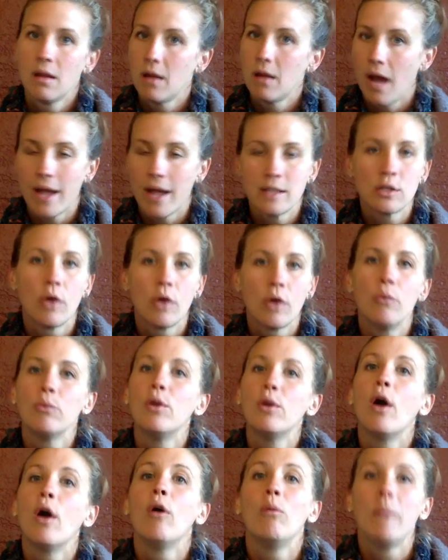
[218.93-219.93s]
I don't
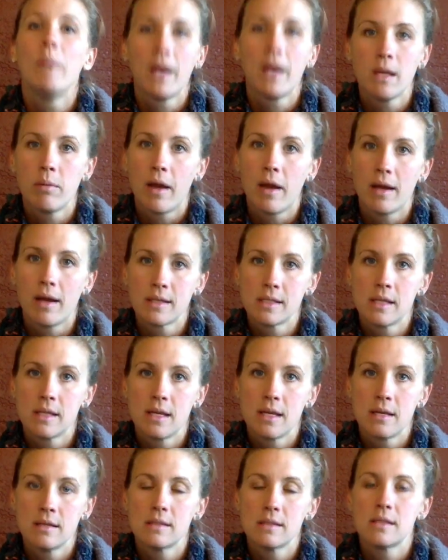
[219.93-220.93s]
know many
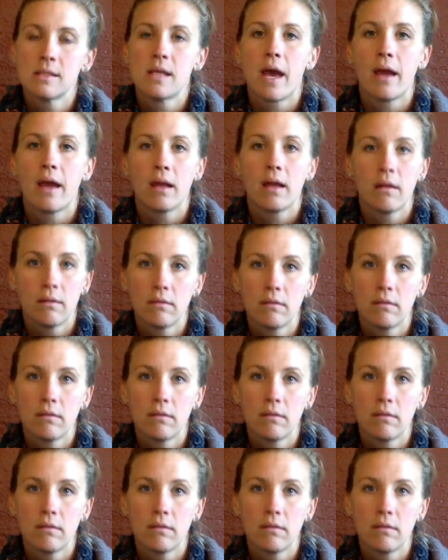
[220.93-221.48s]
bosses that